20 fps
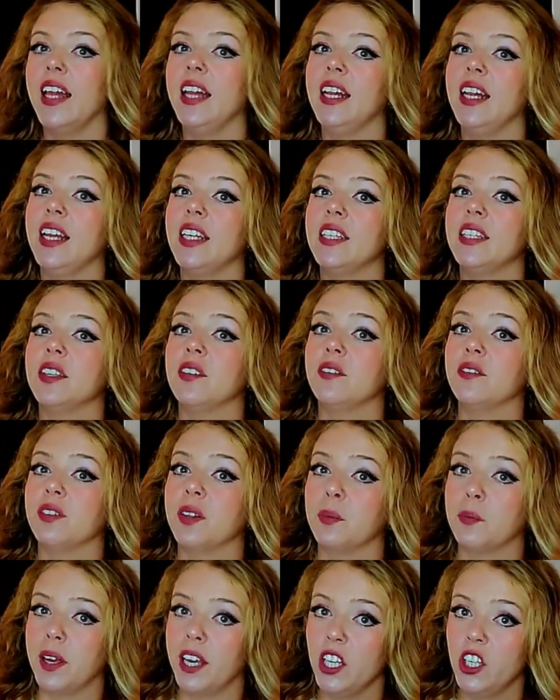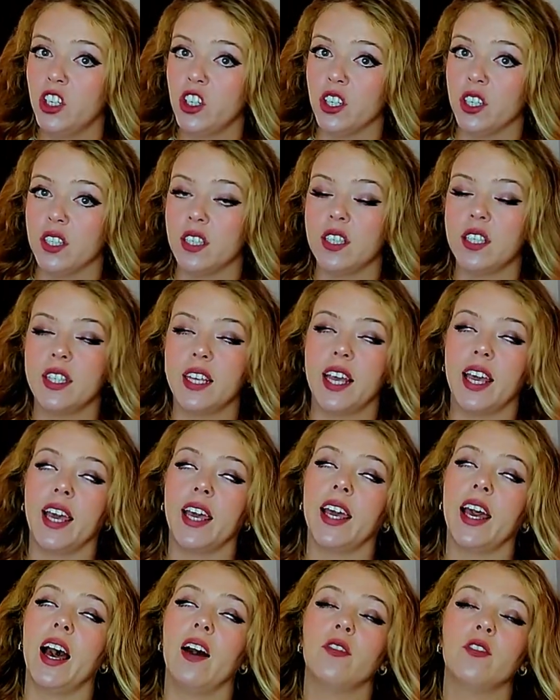and less inflammation,
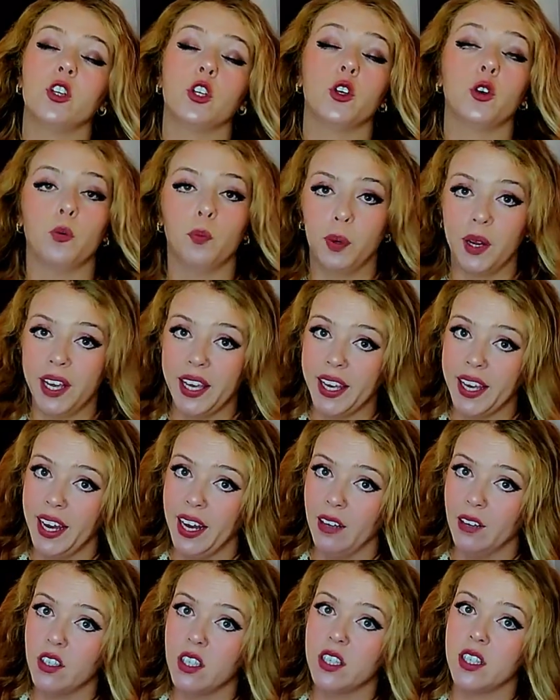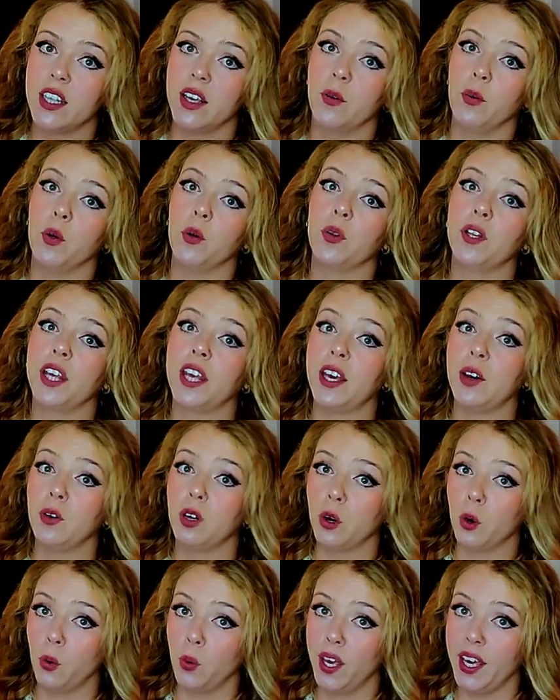say after your breakouts, they will
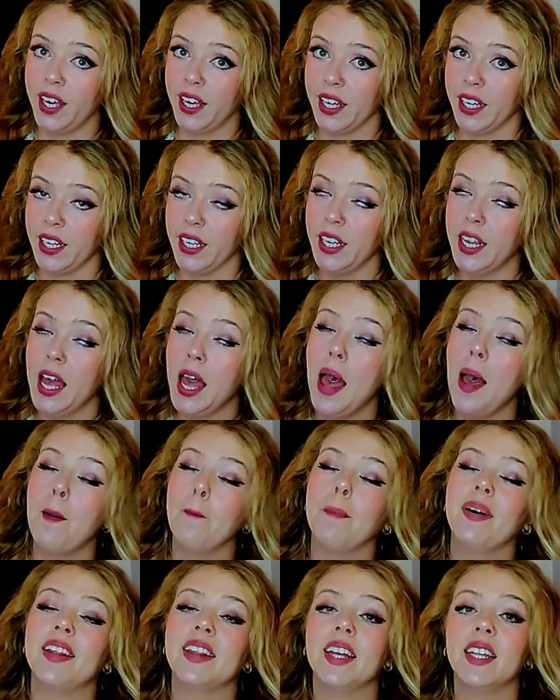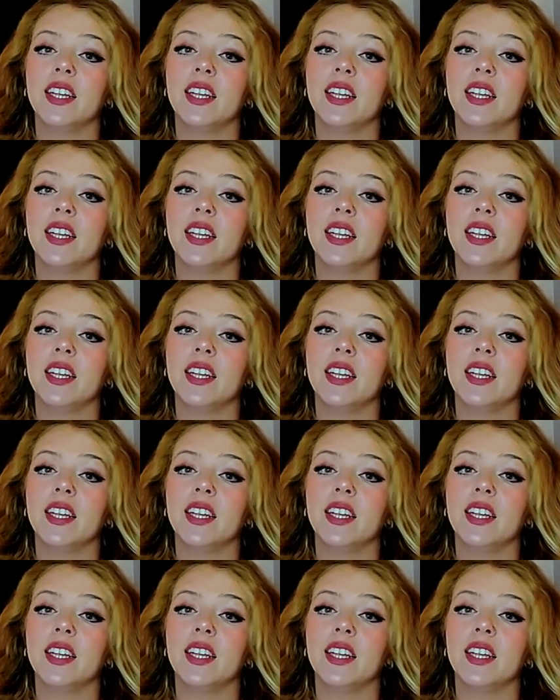heal quicker, but